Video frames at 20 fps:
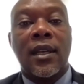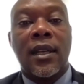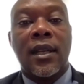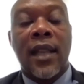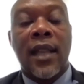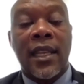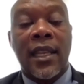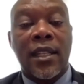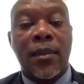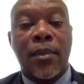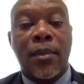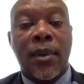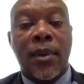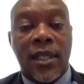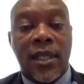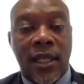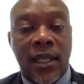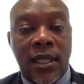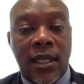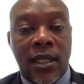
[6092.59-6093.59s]

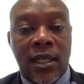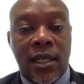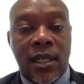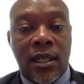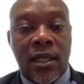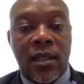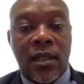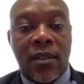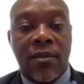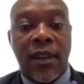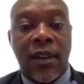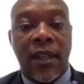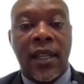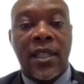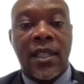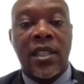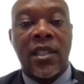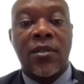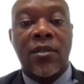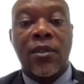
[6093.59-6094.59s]
90%
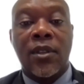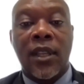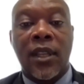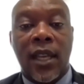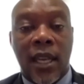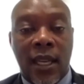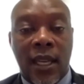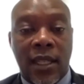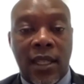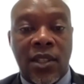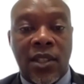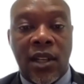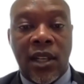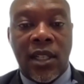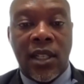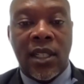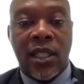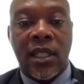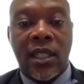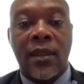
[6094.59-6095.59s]
financing for the case
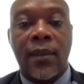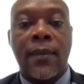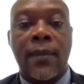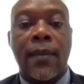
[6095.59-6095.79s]
structure